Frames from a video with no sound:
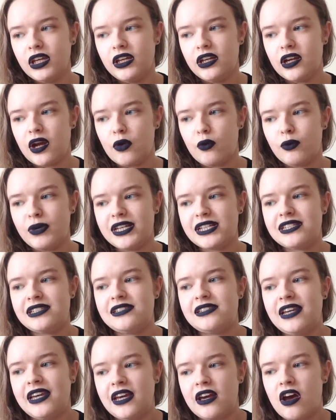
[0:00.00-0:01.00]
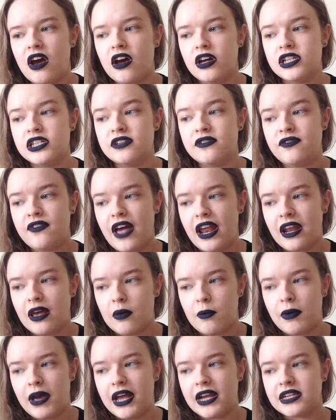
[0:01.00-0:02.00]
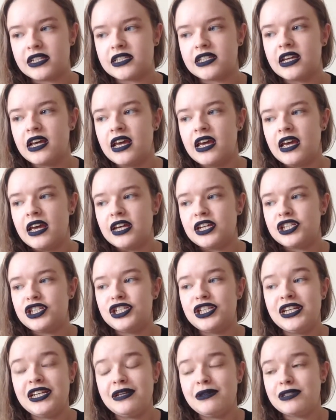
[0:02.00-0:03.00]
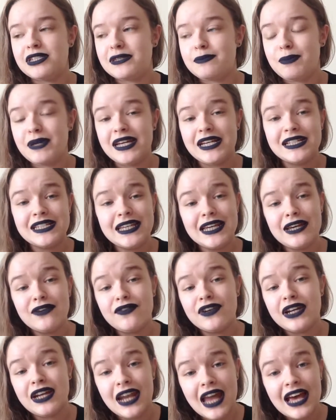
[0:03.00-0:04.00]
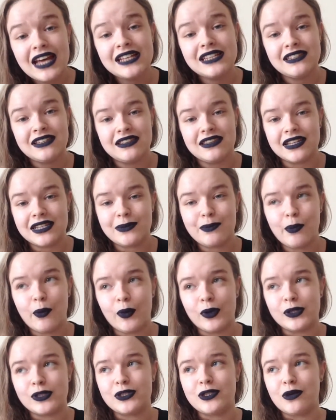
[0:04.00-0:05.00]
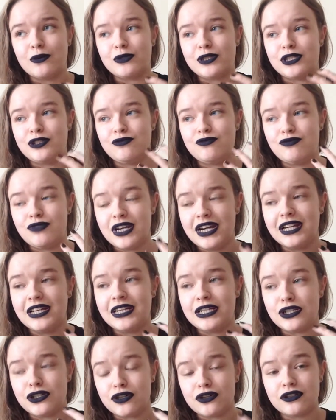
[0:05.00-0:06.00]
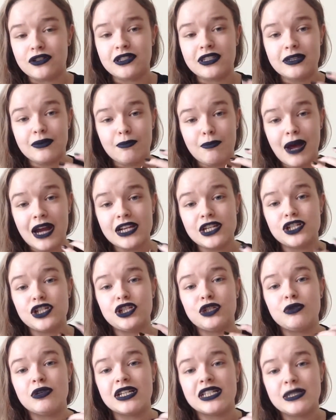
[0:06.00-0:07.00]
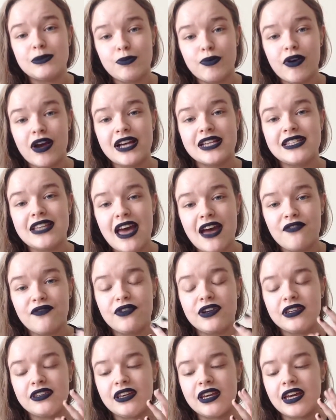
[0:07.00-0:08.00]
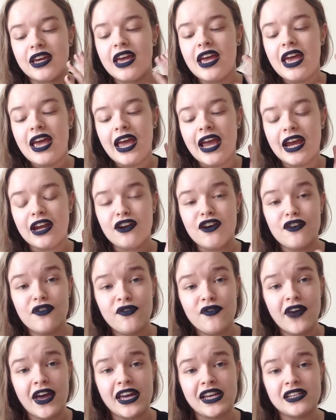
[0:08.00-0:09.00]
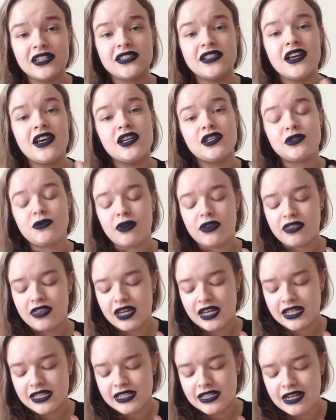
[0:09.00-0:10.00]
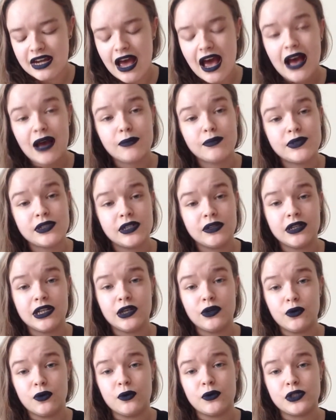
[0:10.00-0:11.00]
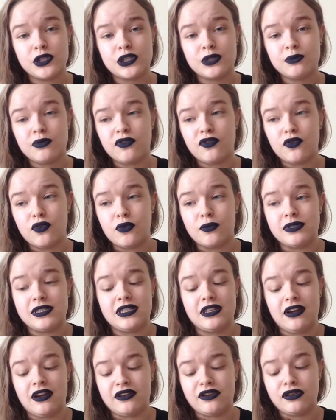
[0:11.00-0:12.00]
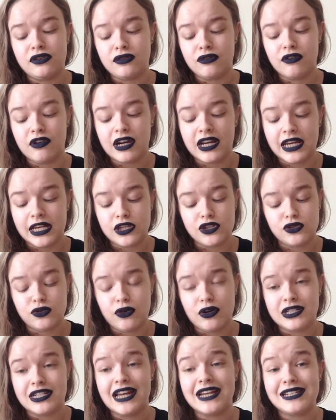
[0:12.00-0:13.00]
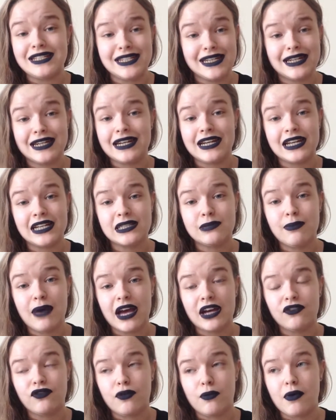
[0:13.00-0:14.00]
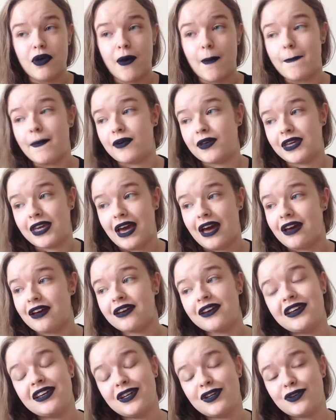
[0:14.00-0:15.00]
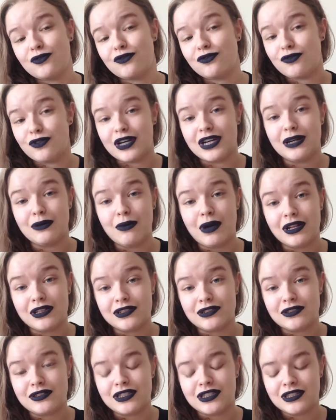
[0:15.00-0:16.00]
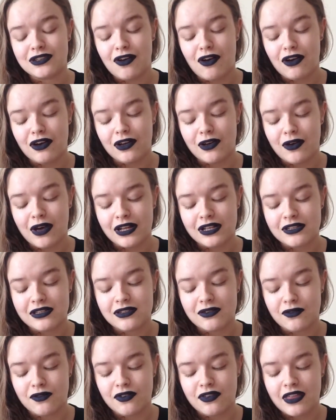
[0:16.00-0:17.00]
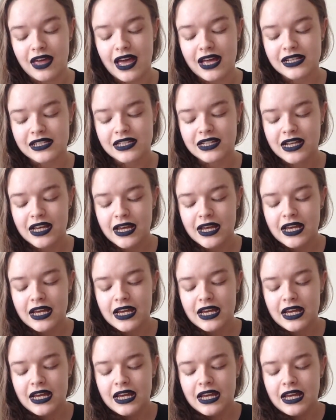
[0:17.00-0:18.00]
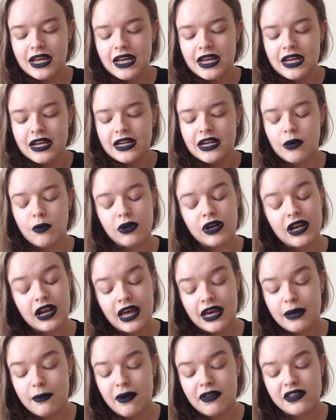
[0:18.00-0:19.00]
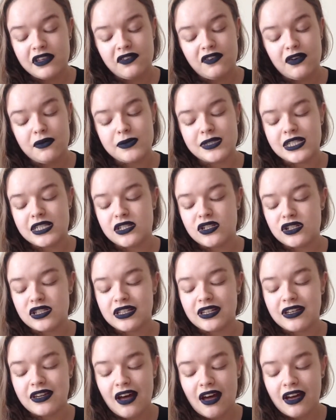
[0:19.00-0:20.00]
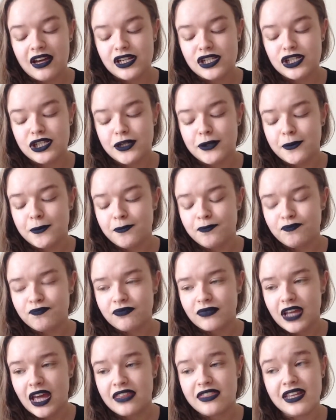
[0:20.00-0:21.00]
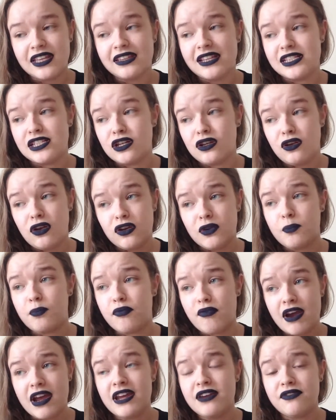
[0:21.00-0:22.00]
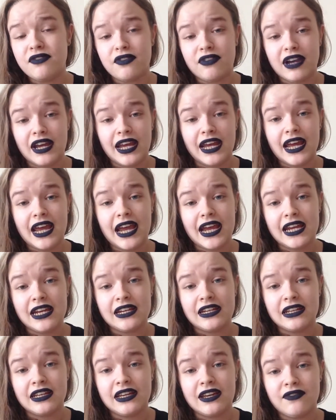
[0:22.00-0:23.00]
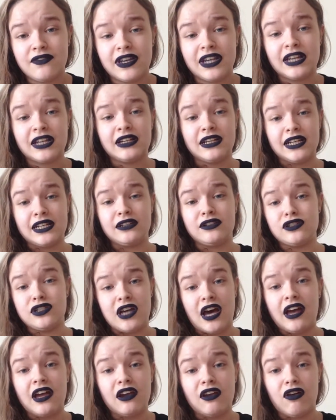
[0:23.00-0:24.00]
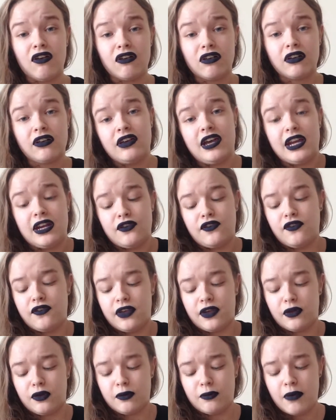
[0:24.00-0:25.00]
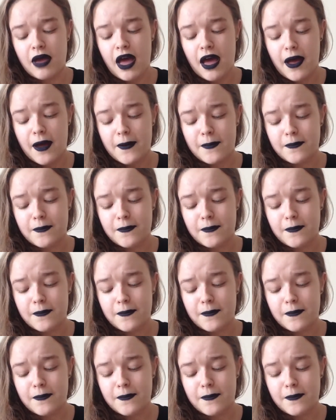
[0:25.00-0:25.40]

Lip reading: you know, we see her develop, and she speaks even less at this point, so she really does manage to express everything in her face. So I think it's an absolutely gorgeous performance that I thoroughly enjoyed and didn't expect from her. But yeah, really well done to Scarlett Johansson for that. Now, what I like about this film is it doesn't guide you. I think there's a lot of bravery in giving little dialogue in a film,